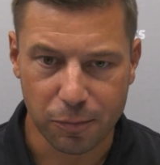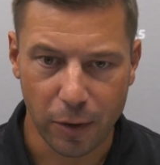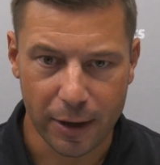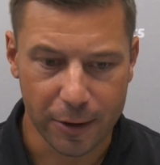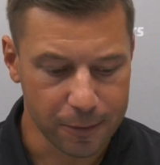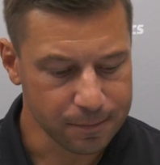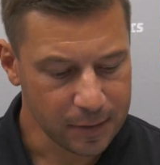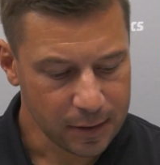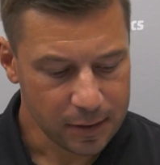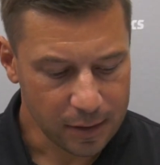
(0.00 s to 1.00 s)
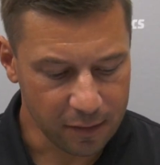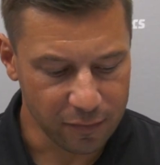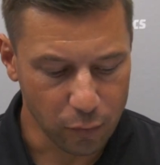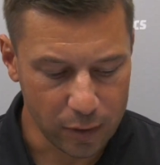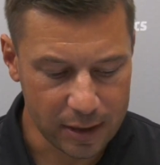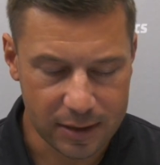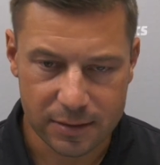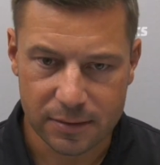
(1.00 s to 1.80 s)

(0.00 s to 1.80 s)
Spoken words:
player of the week,